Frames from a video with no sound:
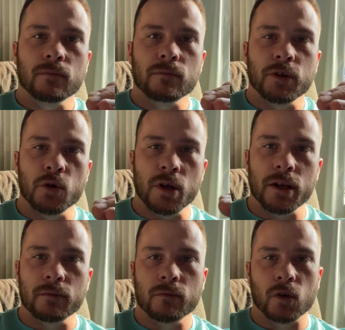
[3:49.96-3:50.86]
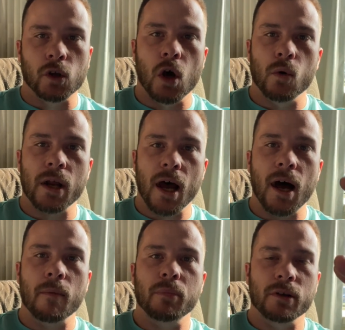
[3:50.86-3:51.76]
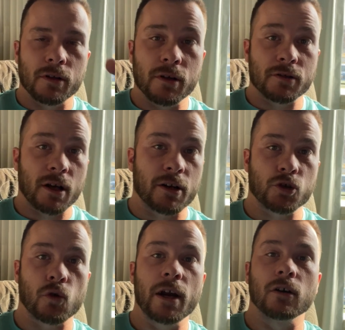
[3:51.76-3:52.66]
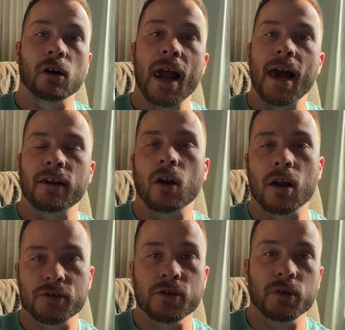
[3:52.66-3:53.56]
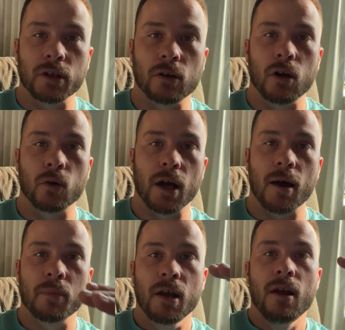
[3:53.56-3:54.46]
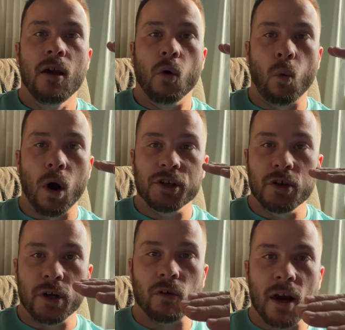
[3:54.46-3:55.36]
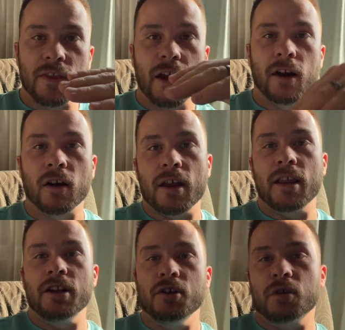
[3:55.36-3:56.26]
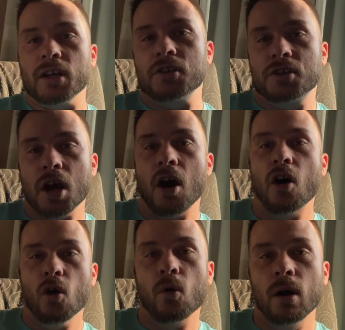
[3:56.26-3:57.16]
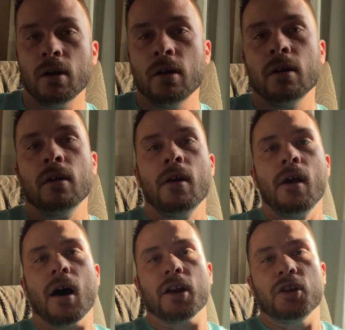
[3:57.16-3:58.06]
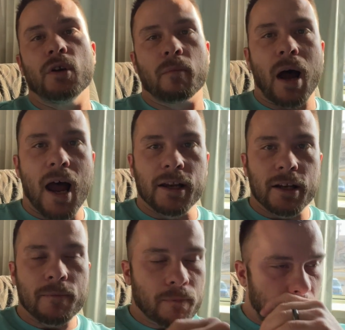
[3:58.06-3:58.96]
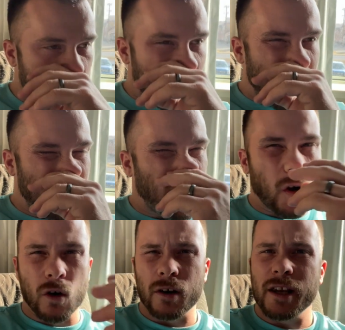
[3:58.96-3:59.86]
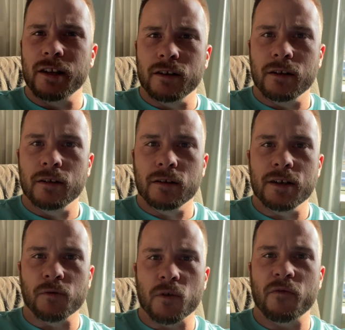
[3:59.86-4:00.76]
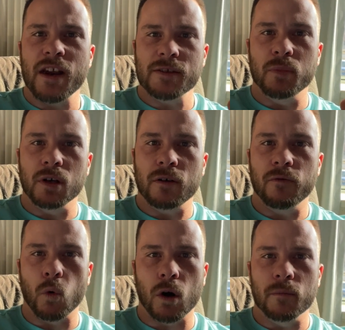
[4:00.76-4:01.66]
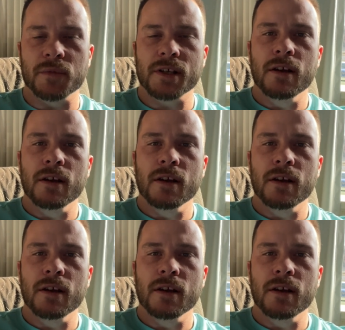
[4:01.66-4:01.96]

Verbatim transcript: you can load up. It's like a trailer added on. So you can load up one unit right there and then you can tow a unit behind it. Uh, I've heard in different Facebook forums